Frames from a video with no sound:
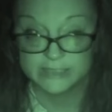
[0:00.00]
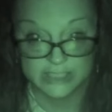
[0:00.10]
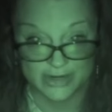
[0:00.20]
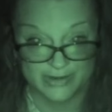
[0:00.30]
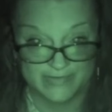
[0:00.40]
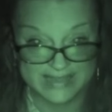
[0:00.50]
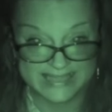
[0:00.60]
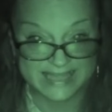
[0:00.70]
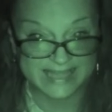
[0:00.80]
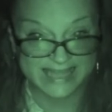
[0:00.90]
Sorry if I
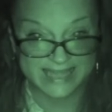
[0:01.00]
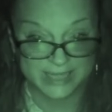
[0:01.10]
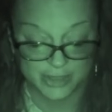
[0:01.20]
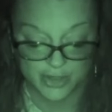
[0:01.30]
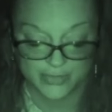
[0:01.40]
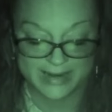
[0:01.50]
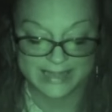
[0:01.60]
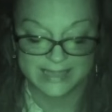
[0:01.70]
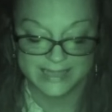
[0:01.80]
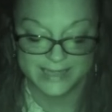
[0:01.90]
said that
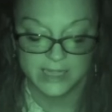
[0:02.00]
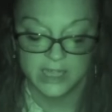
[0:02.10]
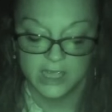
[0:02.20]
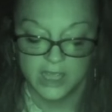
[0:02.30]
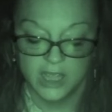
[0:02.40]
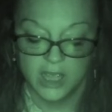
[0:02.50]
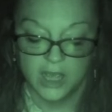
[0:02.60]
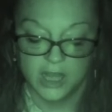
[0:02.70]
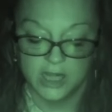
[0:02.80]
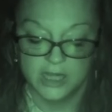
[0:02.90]
incorrectly.
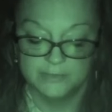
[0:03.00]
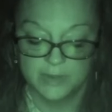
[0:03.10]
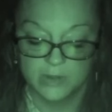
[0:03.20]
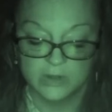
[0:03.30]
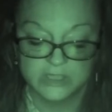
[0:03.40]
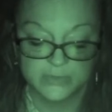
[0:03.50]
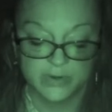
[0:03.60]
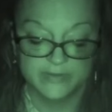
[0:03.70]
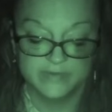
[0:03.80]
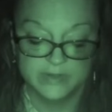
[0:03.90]
Um, lost
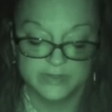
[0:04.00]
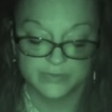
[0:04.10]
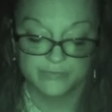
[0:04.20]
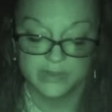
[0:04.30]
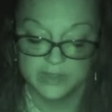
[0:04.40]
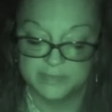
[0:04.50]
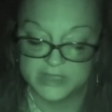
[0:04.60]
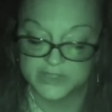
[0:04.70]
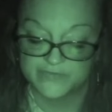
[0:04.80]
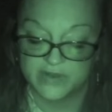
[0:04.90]
one of his really
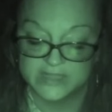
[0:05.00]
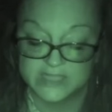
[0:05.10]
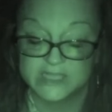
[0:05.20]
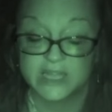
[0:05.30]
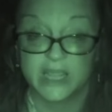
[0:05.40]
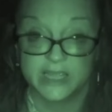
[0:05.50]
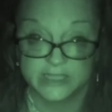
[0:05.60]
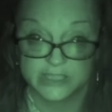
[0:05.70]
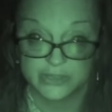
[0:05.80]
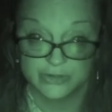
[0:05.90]
best friends to
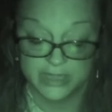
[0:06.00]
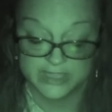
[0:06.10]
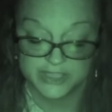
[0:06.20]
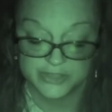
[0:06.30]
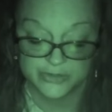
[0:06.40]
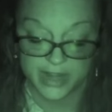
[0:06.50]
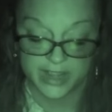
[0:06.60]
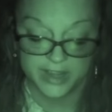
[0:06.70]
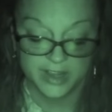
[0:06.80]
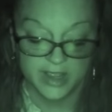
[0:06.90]
cancer
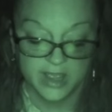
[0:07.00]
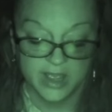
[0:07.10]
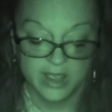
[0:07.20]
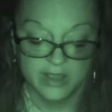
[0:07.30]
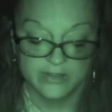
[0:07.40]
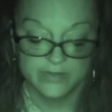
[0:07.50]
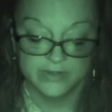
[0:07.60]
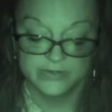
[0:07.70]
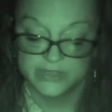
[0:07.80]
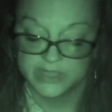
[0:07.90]
yesterday. They
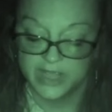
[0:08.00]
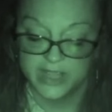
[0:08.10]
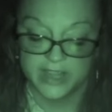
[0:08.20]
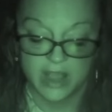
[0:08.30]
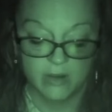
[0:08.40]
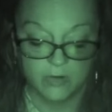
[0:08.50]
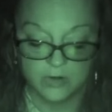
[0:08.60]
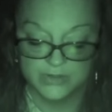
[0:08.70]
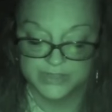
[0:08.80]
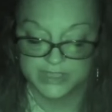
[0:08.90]
used to hang out
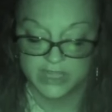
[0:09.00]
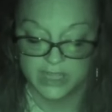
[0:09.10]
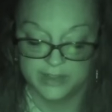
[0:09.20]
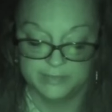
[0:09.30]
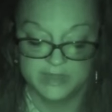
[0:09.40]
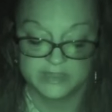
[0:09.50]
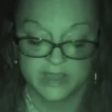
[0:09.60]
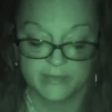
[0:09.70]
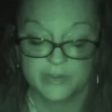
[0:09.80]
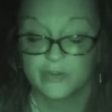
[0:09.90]
all the time. He's
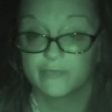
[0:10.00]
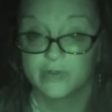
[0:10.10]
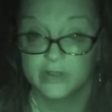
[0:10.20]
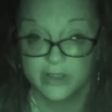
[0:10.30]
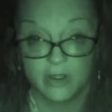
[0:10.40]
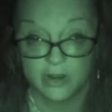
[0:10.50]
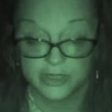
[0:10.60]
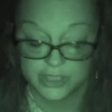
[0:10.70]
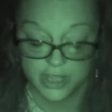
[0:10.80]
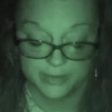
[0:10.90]
having a really
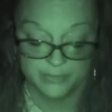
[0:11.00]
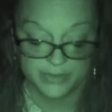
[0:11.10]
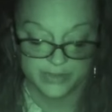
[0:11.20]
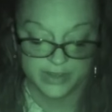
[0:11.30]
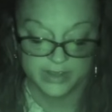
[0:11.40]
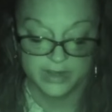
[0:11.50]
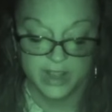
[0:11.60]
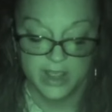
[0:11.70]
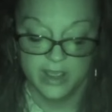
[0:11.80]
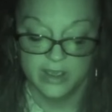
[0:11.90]
hard time with it.
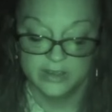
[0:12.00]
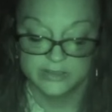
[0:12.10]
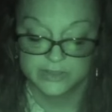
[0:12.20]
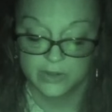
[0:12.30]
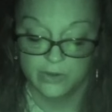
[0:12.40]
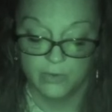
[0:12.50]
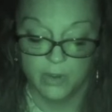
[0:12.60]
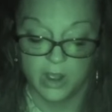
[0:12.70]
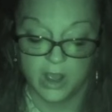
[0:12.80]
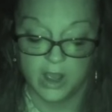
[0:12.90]

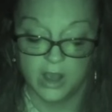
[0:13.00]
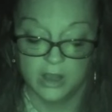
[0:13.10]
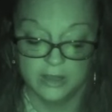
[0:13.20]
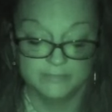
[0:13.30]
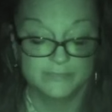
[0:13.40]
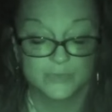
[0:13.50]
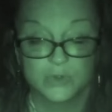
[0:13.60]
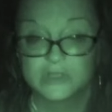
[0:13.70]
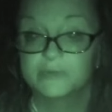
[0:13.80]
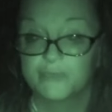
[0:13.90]
So um,
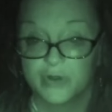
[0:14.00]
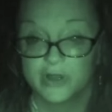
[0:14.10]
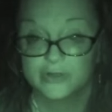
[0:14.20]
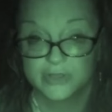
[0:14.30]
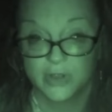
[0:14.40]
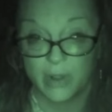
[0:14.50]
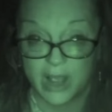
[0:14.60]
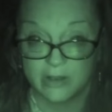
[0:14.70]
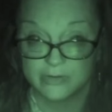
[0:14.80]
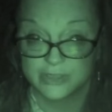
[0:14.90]
thoughts and prayers go
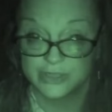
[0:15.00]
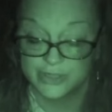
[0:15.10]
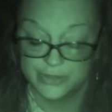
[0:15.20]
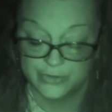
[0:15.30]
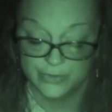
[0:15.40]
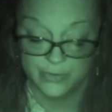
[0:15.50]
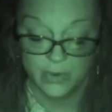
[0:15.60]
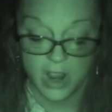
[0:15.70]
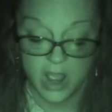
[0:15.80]
out to you,